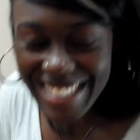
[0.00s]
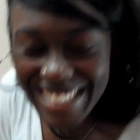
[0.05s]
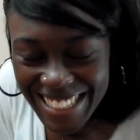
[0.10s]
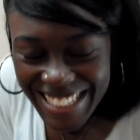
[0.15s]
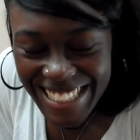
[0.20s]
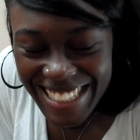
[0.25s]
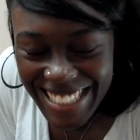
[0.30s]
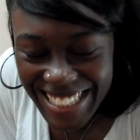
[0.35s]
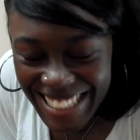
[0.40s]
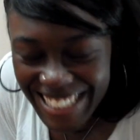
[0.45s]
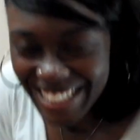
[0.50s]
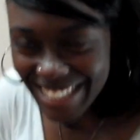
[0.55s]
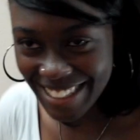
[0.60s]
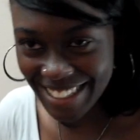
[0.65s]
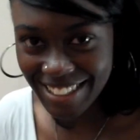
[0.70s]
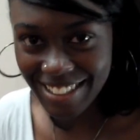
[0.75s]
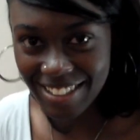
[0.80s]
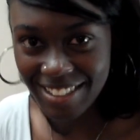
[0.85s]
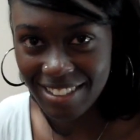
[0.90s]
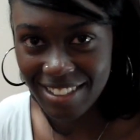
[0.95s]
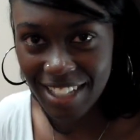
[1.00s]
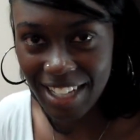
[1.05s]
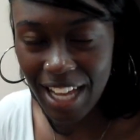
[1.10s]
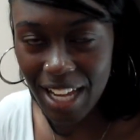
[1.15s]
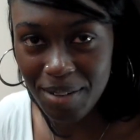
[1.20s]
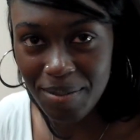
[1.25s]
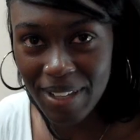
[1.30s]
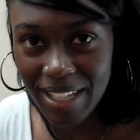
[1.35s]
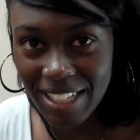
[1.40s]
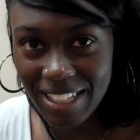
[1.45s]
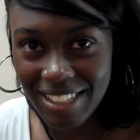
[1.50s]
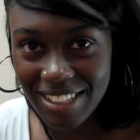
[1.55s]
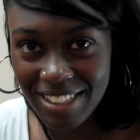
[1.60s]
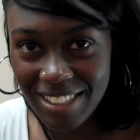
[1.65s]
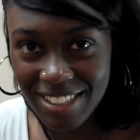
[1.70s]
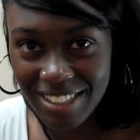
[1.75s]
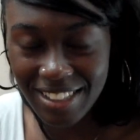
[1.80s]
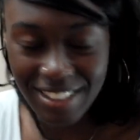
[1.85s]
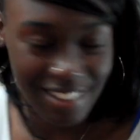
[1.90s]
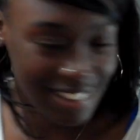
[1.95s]
You got it. But they're all just You don't
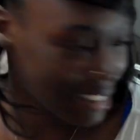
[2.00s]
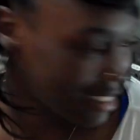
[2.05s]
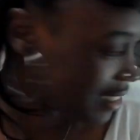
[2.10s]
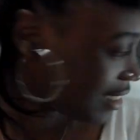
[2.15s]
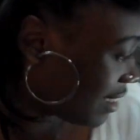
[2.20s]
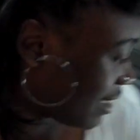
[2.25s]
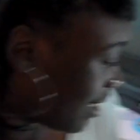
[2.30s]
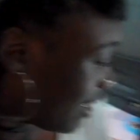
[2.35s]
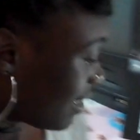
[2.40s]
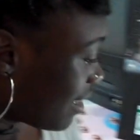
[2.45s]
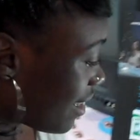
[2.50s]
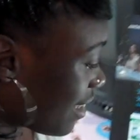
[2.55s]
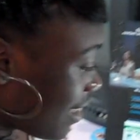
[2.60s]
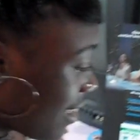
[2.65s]
have to. Does it feel good?